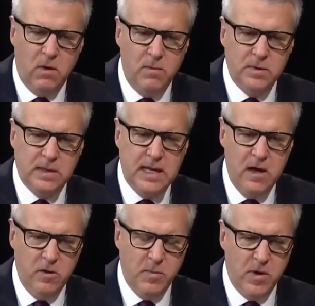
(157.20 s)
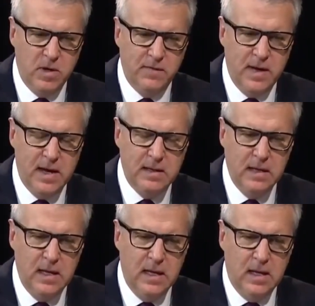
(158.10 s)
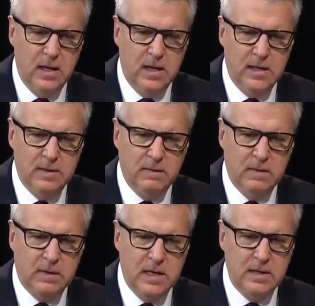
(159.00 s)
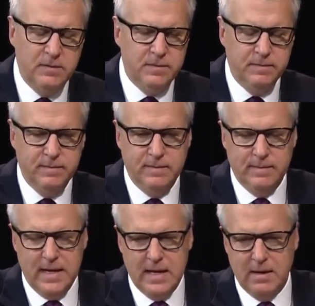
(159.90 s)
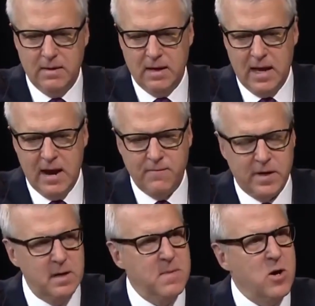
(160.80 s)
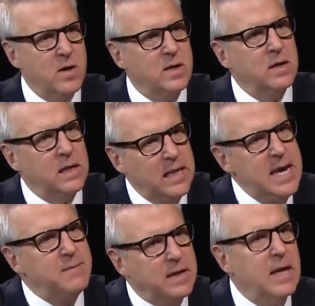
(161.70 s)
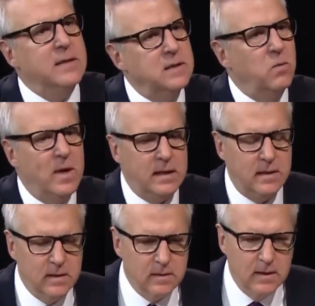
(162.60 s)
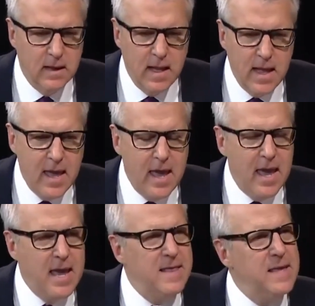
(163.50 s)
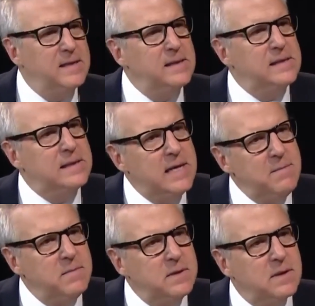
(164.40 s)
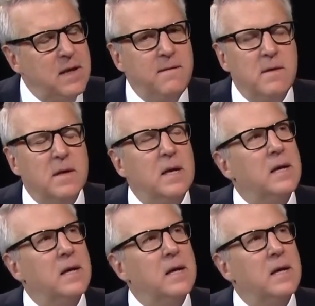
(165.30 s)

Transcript: almost the counterpart of that, uh, a kind of African American claim against the white guilt. And this seems, it,